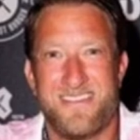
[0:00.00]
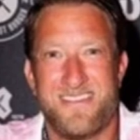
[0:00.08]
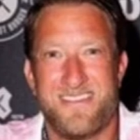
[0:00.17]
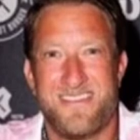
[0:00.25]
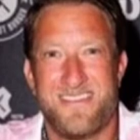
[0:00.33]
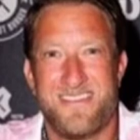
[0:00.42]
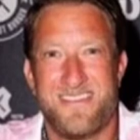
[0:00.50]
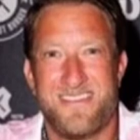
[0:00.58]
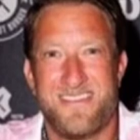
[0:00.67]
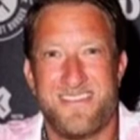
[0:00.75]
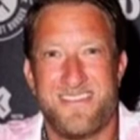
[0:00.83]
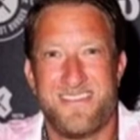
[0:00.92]

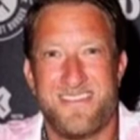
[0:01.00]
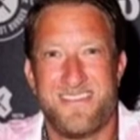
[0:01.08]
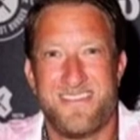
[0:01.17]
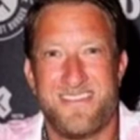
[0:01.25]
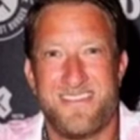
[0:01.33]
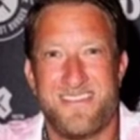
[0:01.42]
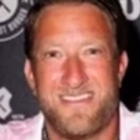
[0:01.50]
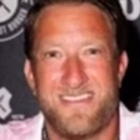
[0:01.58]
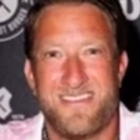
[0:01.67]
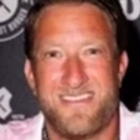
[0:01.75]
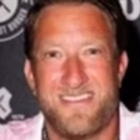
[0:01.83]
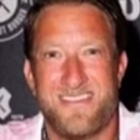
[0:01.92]

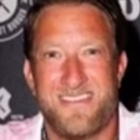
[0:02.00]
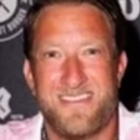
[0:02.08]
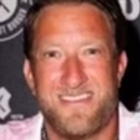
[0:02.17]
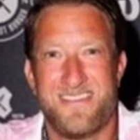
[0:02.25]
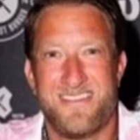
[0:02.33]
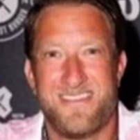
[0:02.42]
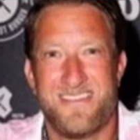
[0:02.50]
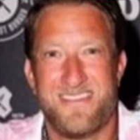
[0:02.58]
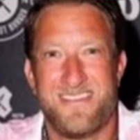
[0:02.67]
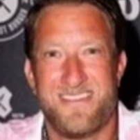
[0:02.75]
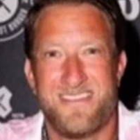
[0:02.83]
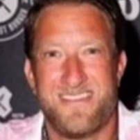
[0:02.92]

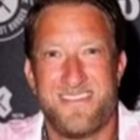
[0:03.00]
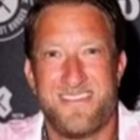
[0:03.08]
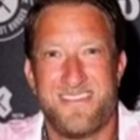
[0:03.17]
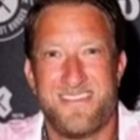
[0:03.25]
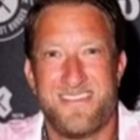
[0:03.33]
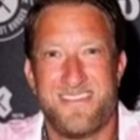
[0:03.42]
[no speech]